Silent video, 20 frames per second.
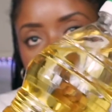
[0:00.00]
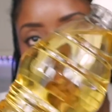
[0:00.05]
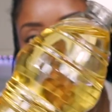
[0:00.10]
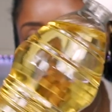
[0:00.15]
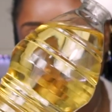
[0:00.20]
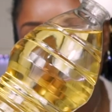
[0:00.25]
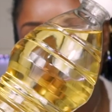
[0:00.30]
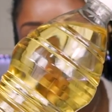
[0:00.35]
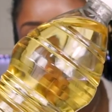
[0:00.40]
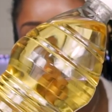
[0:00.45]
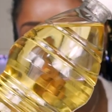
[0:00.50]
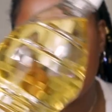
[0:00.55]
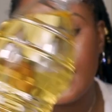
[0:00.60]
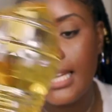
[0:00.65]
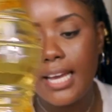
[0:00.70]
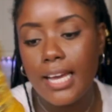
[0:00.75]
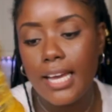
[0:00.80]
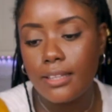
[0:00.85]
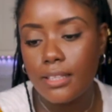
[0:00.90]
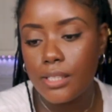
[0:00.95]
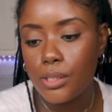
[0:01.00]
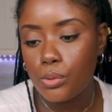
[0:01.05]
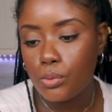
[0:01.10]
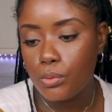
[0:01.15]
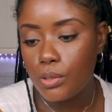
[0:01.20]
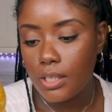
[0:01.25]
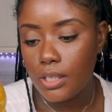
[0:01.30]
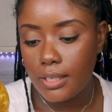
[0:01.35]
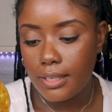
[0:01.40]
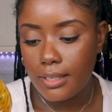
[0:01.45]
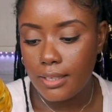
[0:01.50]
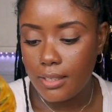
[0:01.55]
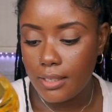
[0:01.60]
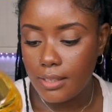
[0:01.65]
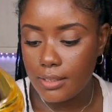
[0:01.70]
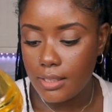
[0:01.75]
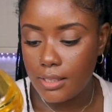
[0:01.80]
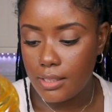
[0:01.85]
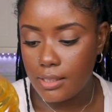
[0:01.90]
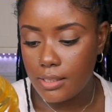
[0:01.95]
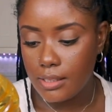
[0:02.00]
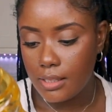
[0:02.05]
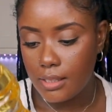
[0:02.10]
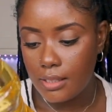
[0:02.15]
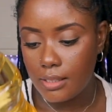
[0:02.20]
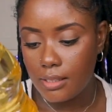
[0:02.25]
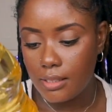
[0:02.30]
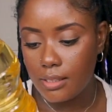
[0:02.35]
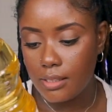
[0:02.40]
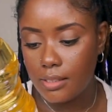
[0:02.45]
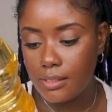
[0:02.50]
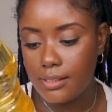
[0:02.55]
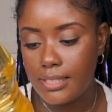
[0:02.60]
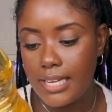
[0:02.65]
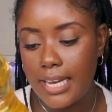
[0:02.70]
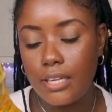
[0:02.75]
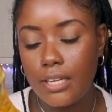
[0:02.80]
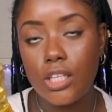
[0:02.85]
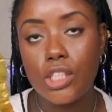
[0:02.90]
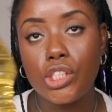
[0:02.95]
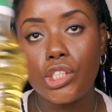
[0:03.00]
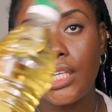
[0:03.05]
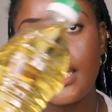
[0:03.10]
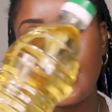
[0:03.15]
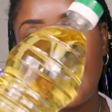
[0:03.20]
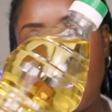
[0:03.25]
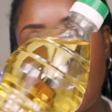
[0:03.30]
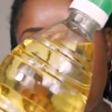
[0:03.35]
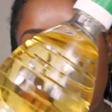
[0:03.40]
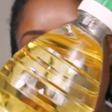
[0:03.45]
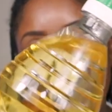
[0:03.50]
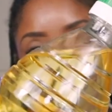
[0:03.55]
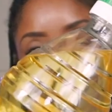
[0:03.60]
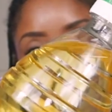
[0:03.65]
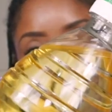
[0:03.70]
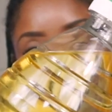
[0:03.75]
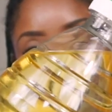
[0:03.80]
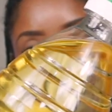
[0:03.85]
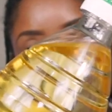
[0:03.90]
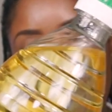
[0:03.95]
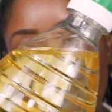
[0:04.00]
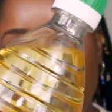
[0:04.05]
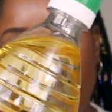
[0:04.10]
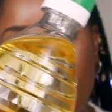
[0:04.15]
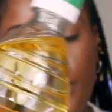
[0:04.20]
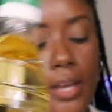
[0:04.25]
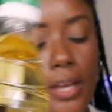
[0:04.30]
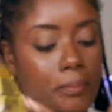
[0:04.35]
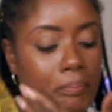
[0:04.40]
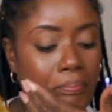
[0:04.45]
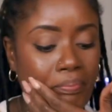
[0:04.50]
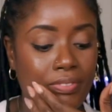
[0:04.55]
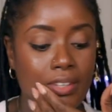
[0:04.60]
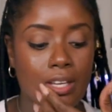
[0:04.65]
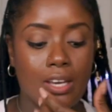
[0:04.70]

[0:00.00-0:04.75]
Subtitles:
it looks like. This is 900 ml, by the way.